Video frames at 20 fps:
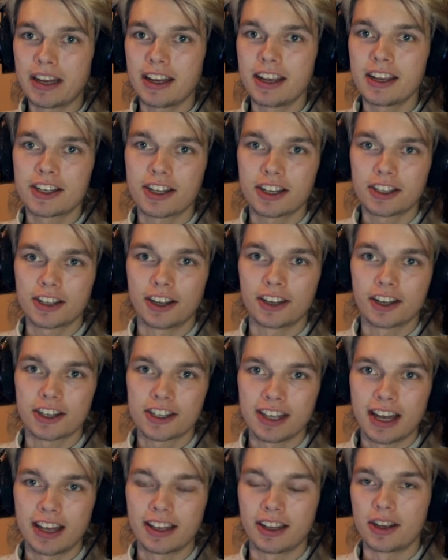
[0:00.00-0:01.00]
easier to
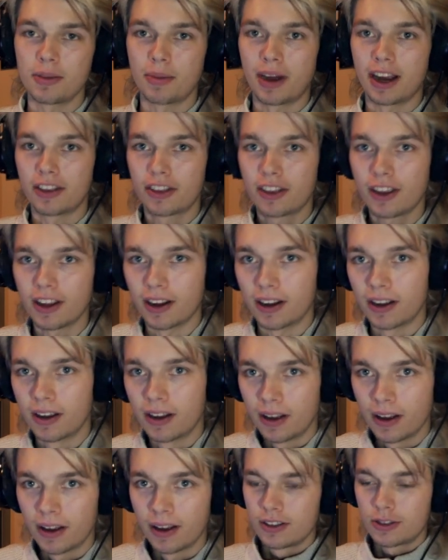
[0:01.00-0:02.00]
understand than you might think.
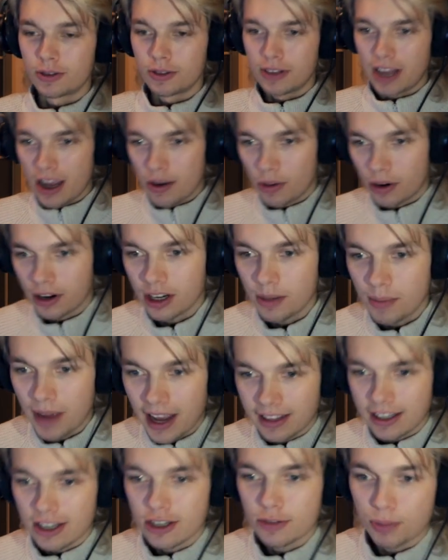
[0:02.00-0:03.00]
Today we're gonna
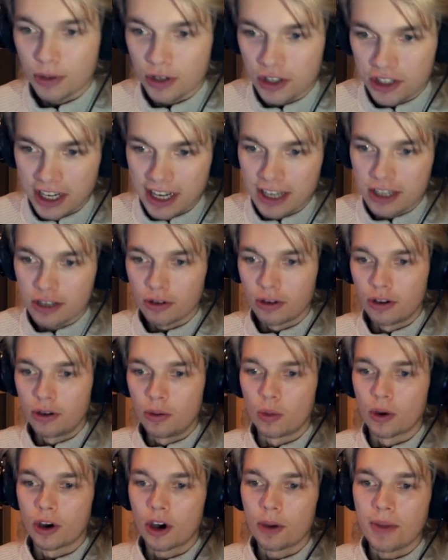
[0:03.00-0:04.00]
make this procedural
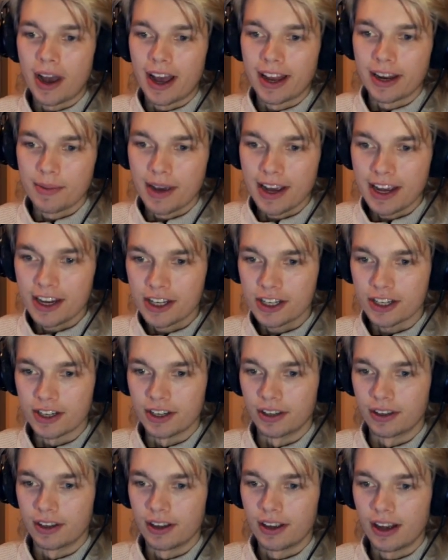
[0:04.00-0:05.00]
worm
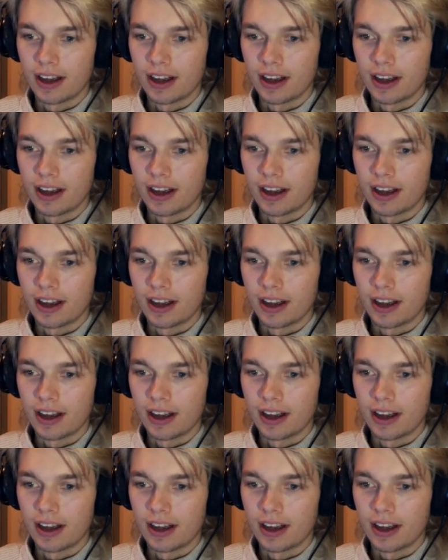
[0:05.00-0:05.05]
animation.